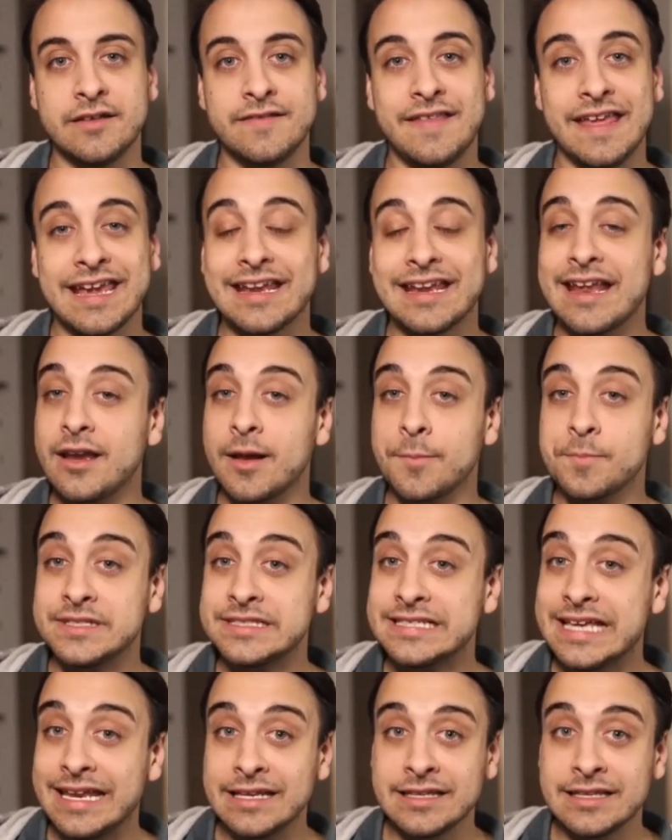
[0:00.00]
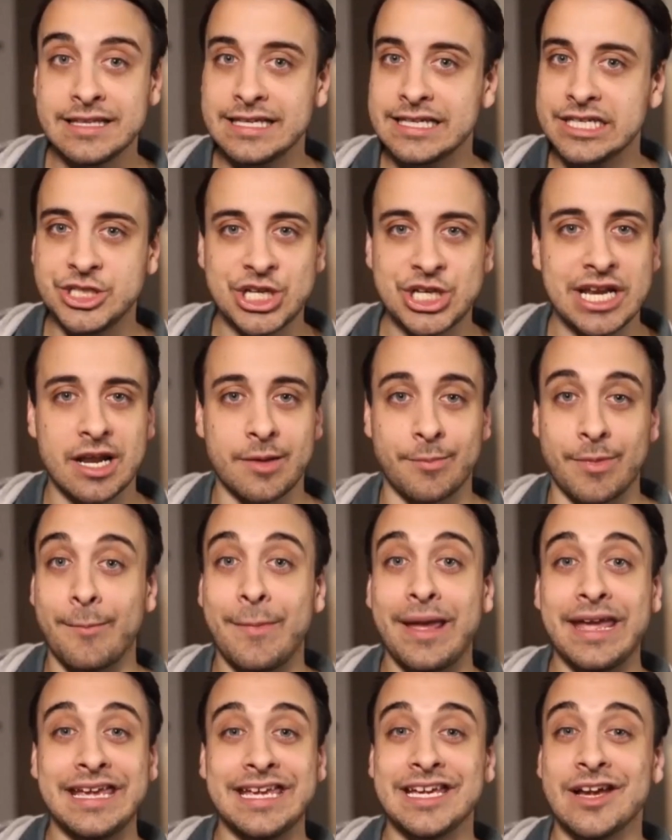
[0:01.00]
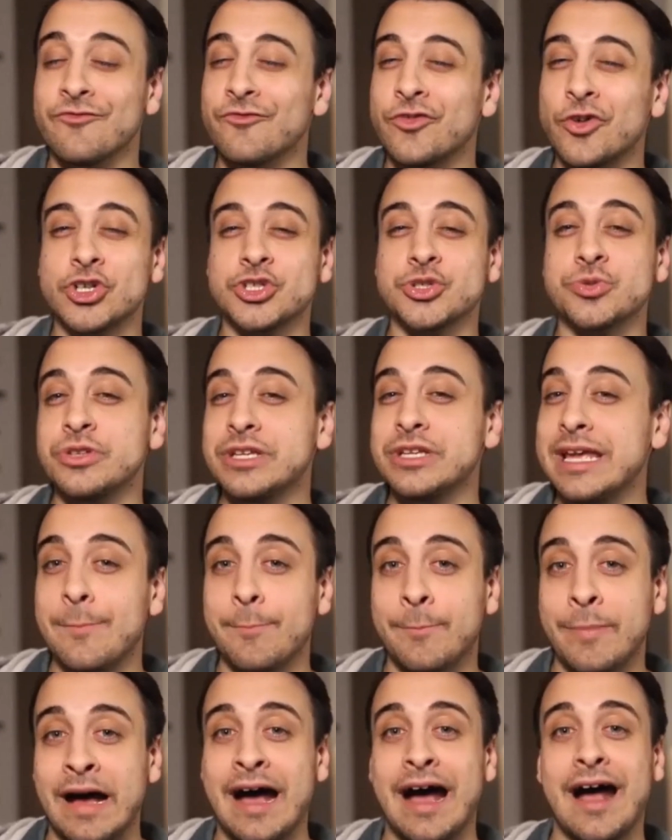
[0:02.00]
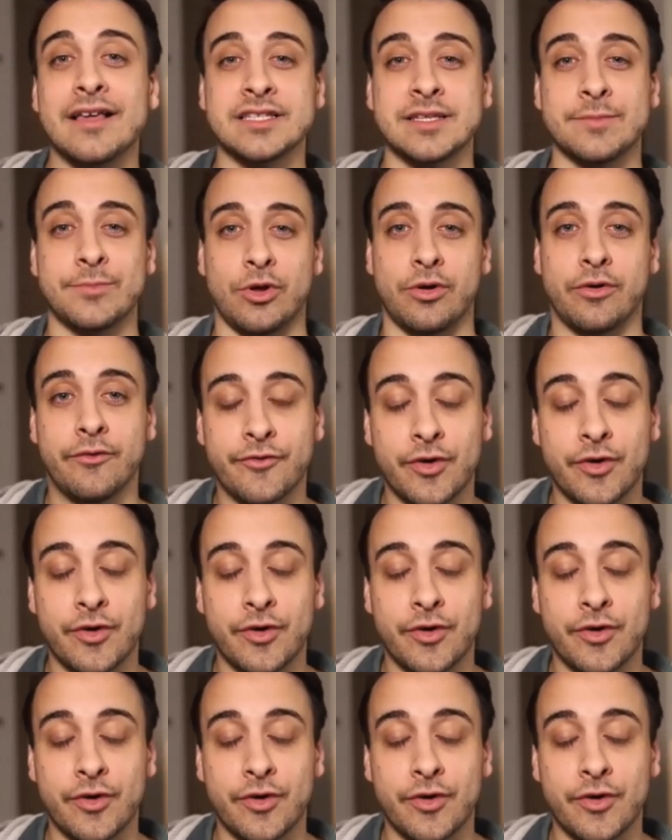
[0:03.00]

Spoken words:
They can end up setting the agenda by making it virtually impossible